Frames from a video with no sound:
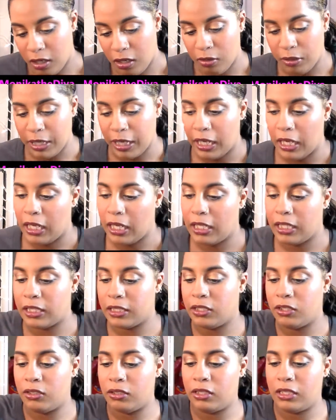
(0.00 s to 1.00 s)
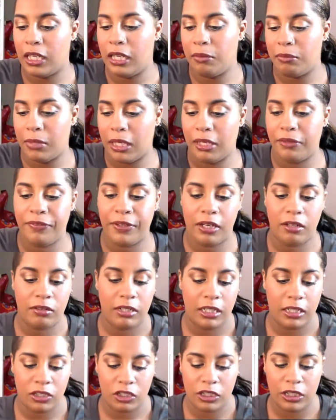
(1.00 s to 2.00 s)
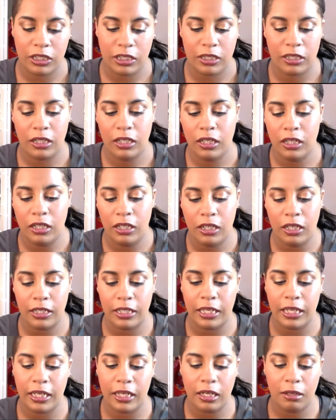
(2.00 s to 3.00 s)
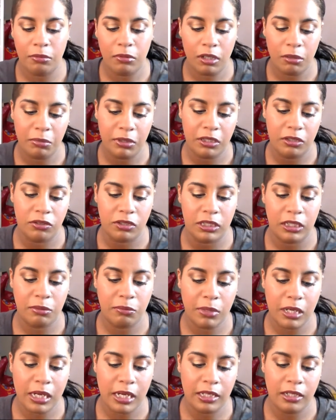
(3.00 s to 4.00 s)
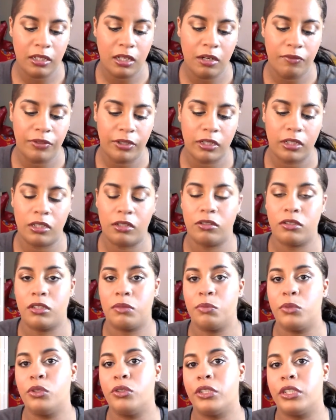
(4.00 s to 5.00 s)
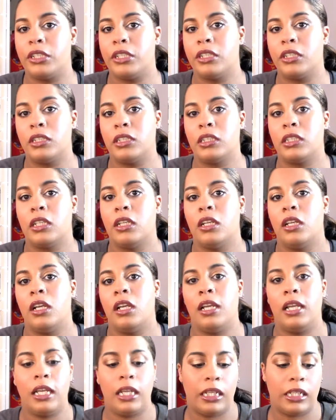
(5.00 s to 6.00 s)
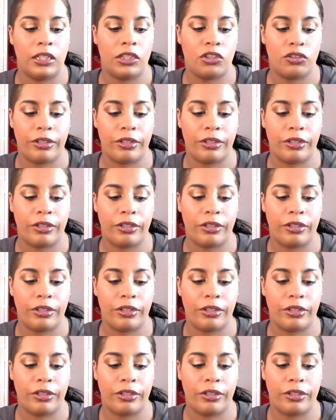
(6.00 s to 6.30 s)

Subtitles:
Okay, and to set my foundation, again, I'm going to be using my CoverGirl Smoothers in